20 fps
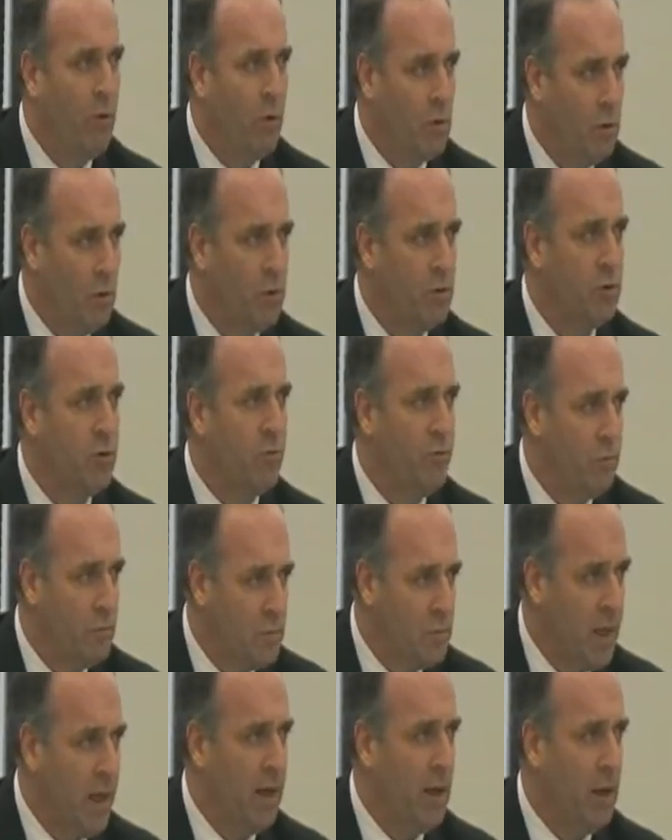foreclosure from
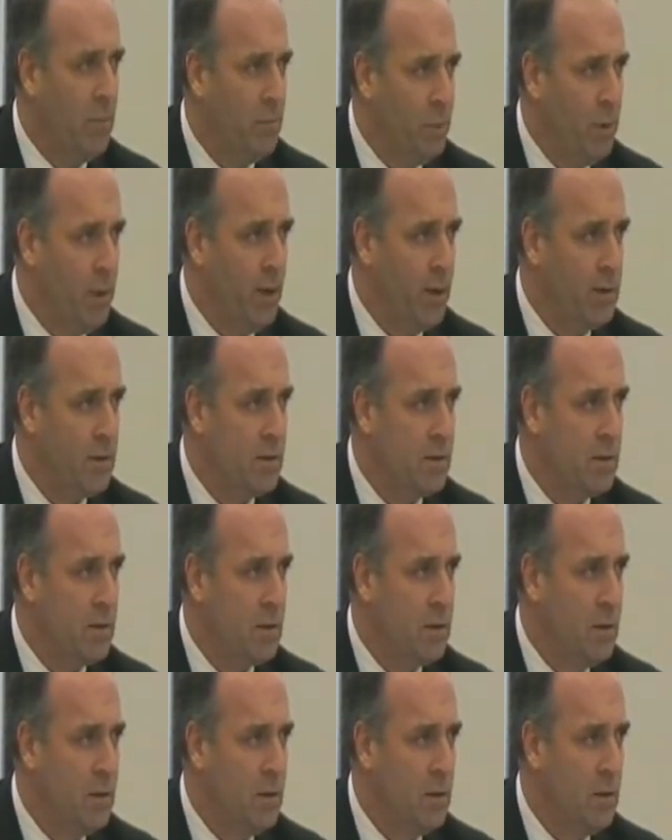taking place.
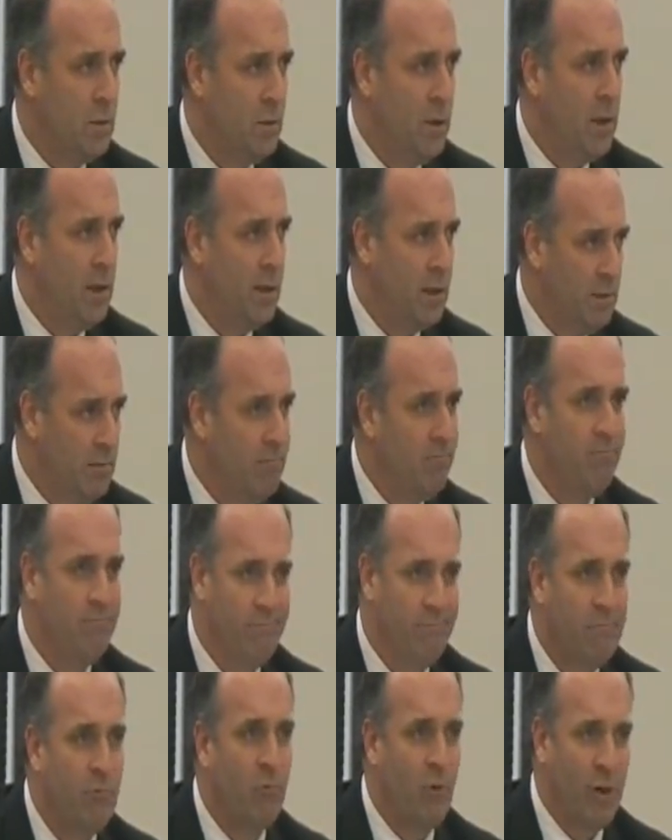We can
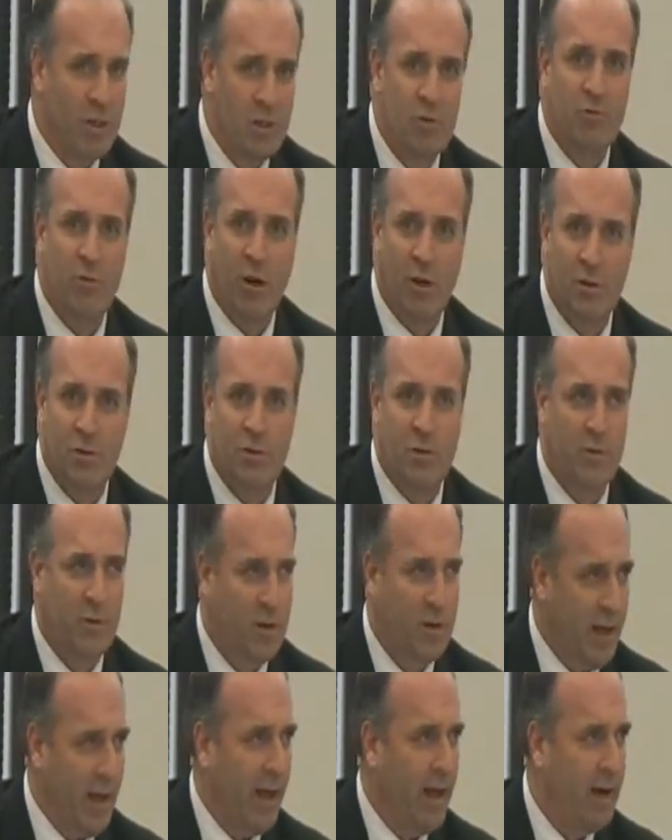restructure the
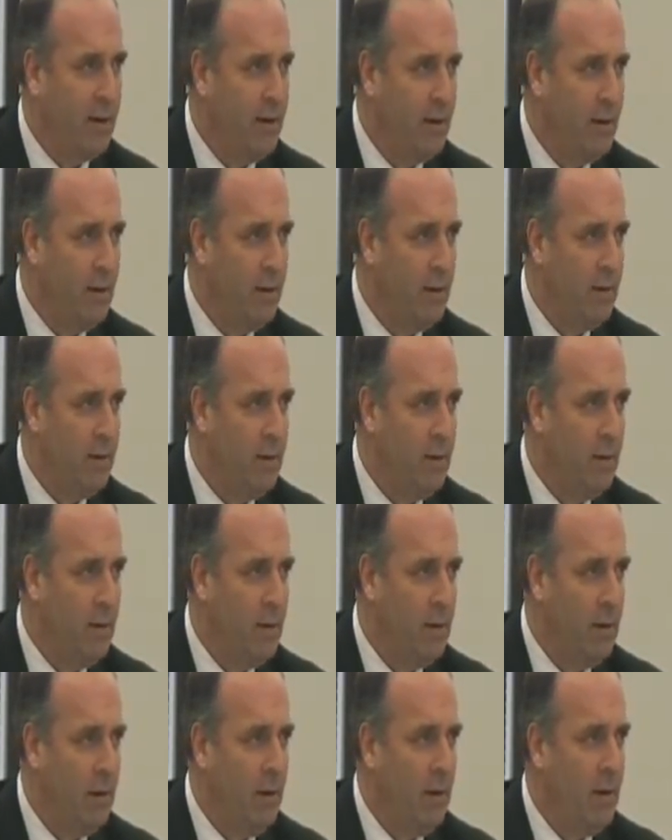debt.
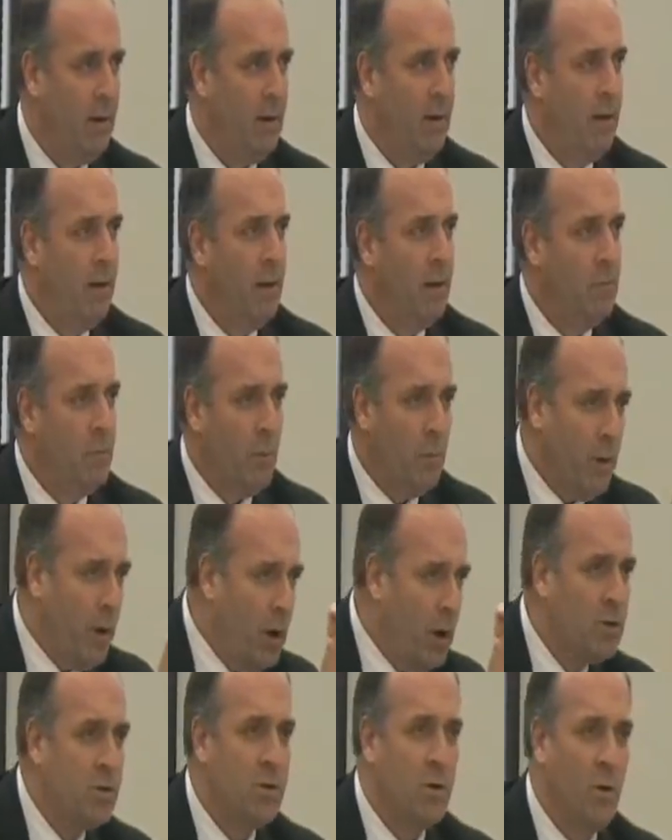But we
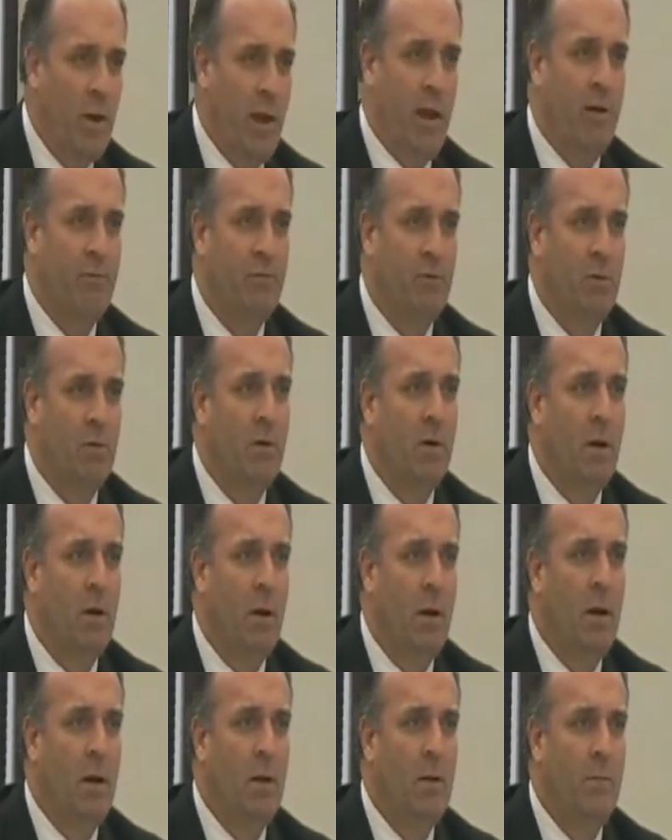also have to
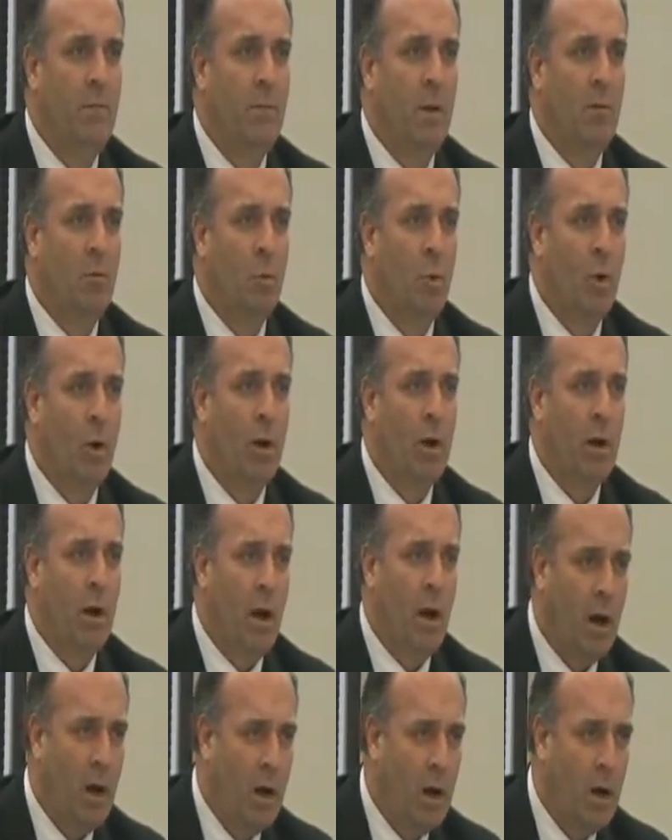work
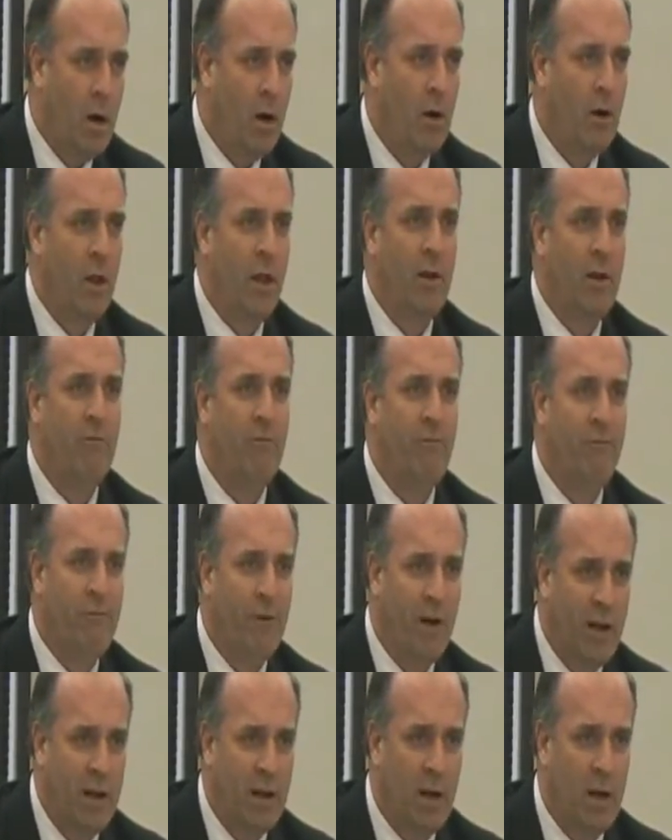hard and
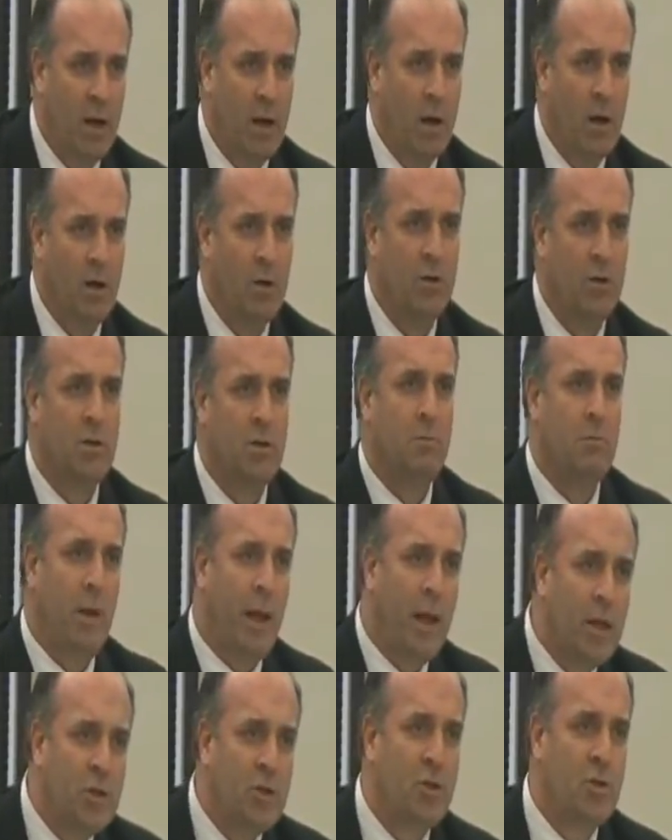fight hard to
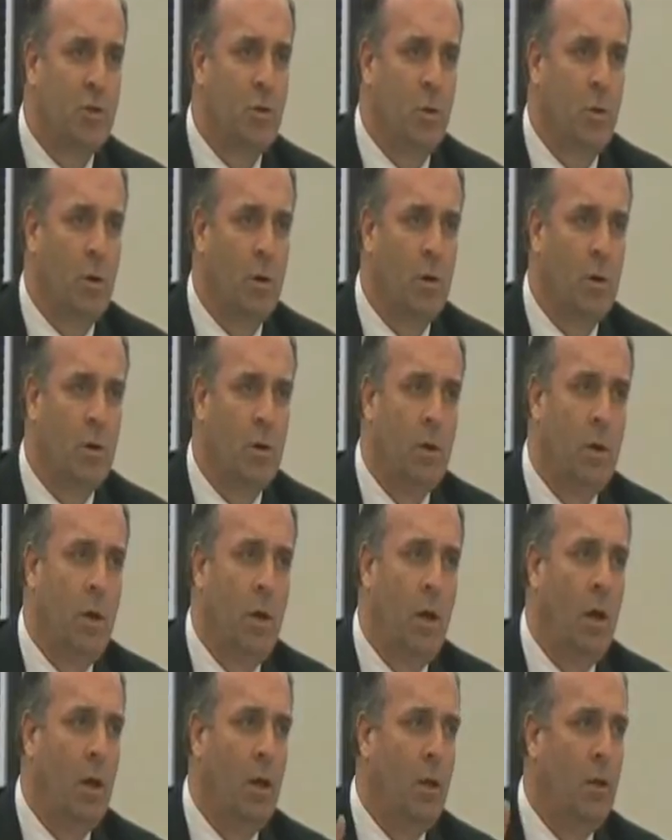make sure
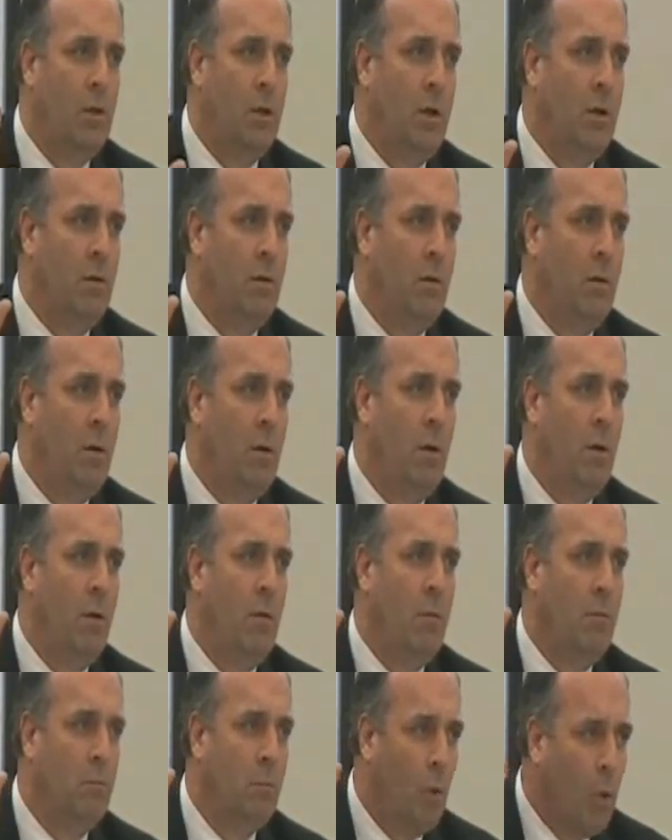that
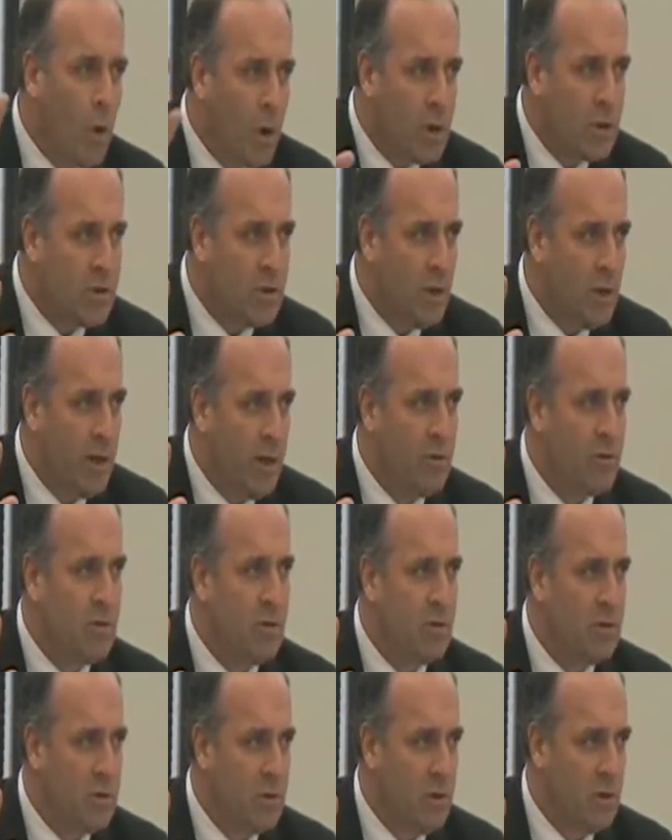mortgage lenders
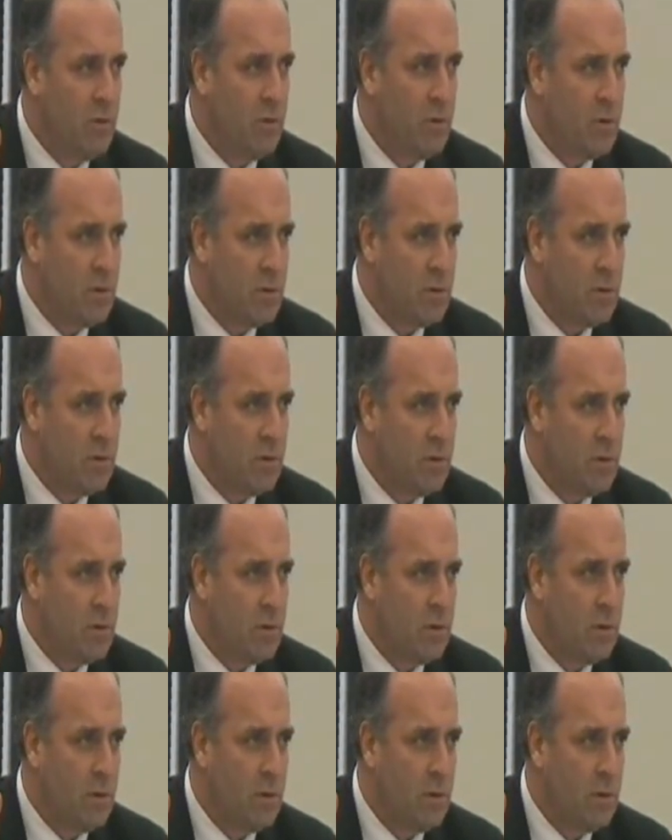and servicers